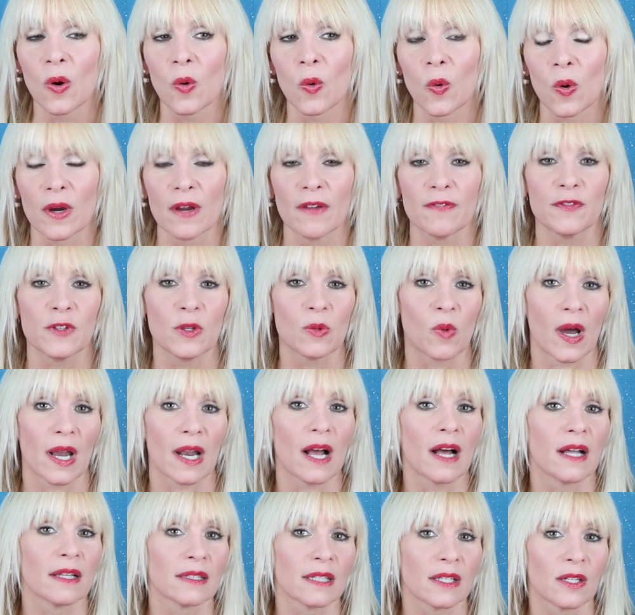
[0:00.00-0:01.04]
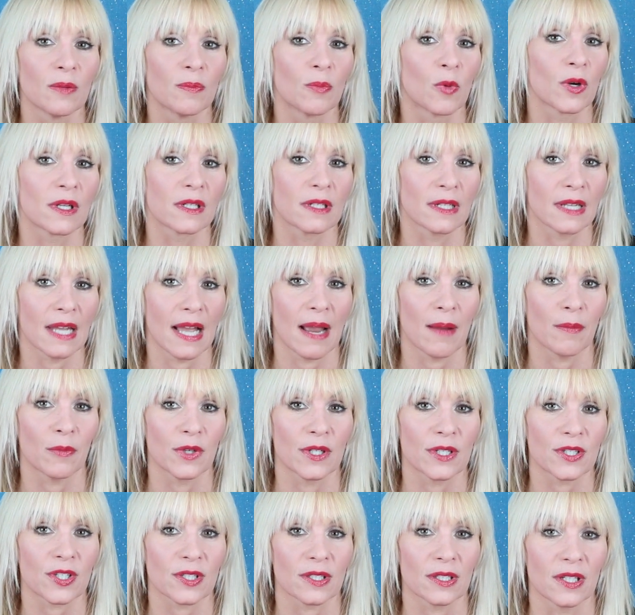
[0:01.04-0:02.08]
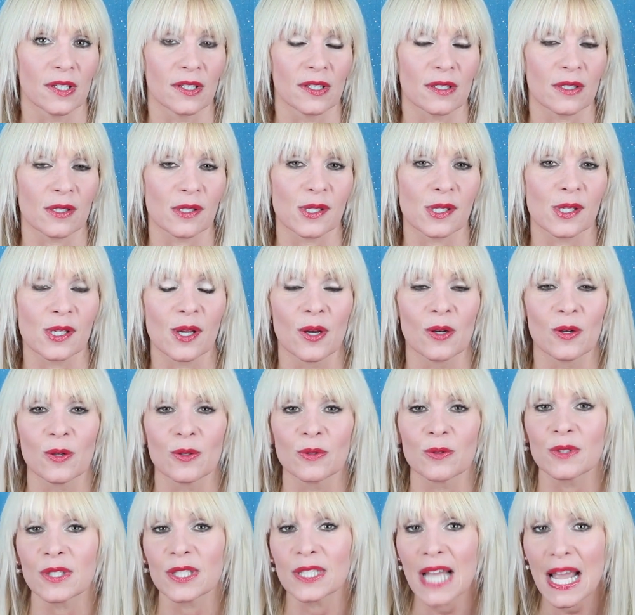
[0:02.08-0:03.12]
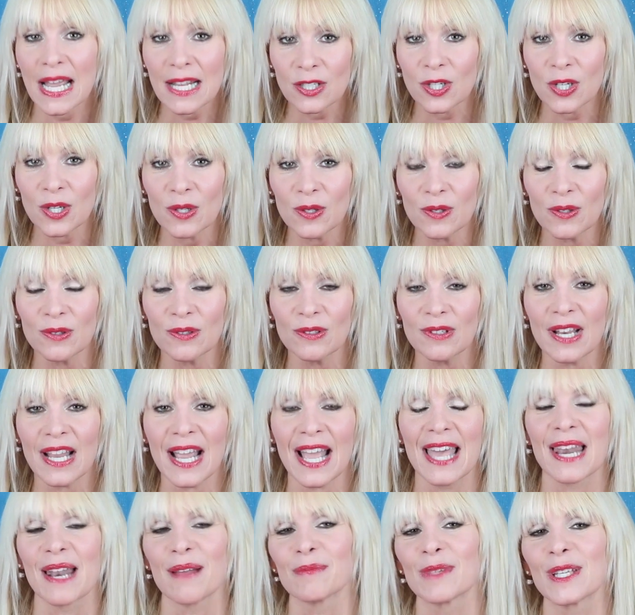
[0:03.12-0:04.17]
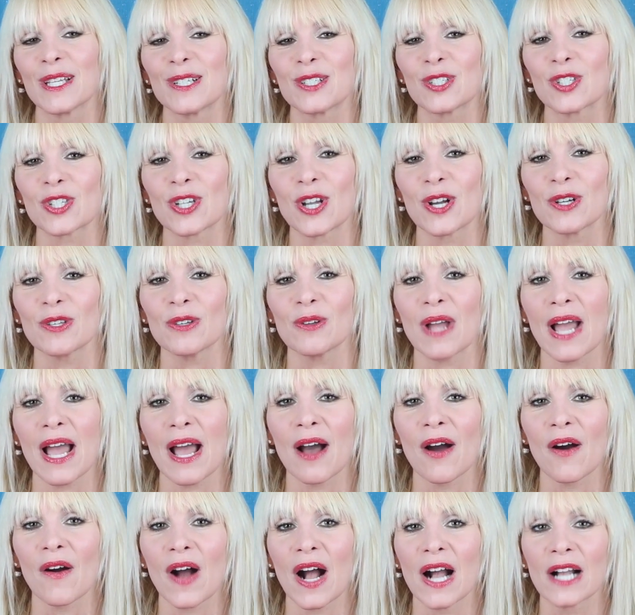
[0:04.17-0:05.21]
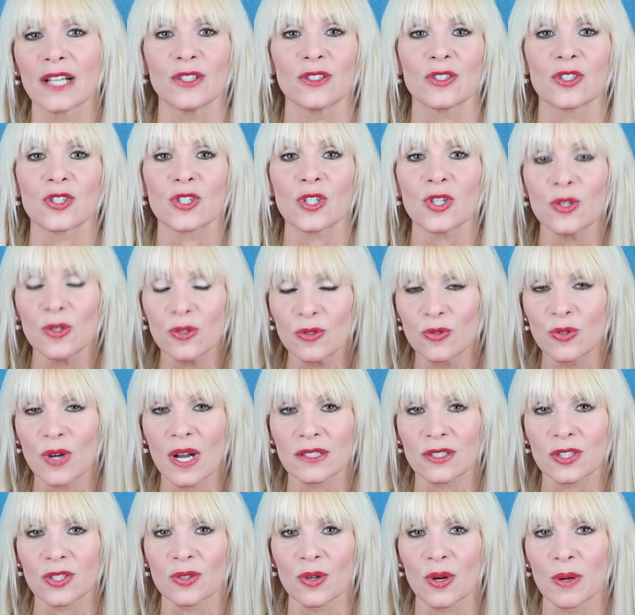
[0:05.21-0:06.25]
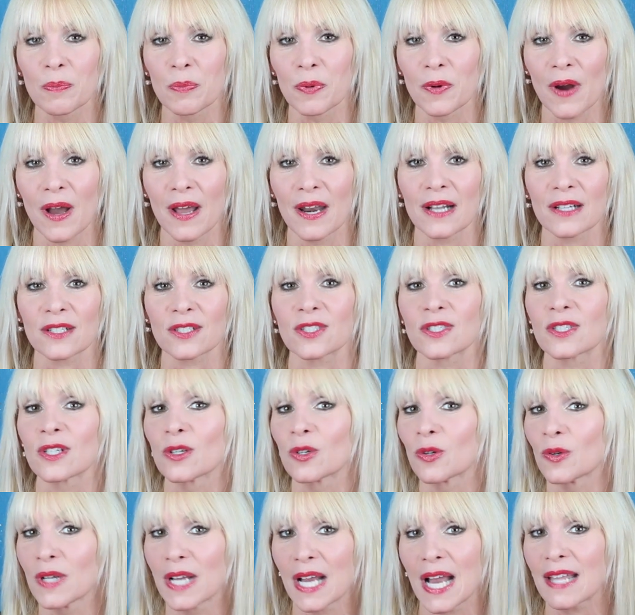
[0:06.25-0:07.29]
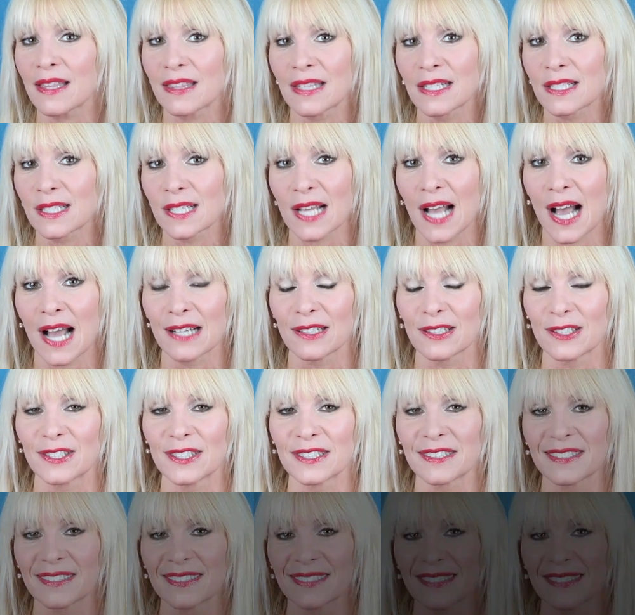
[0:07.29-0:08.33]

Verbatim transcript: or if you want a little more glamorous look. So stay tuned, and I'm going to show you how I use two drugstore products to create this eye look.